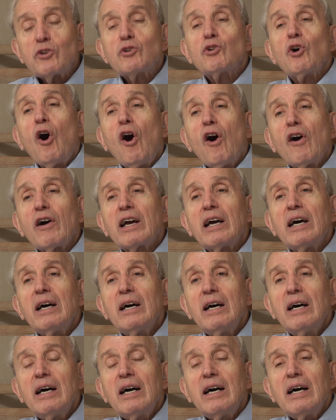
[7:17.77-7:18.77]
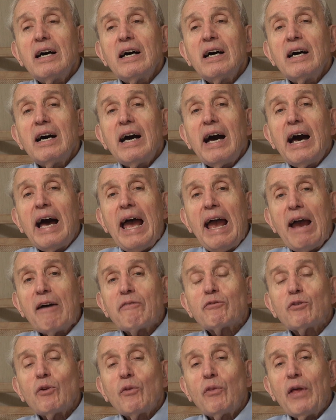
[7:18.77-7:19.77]
talk
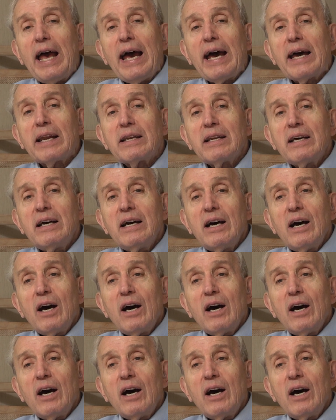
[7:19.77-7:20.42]
after that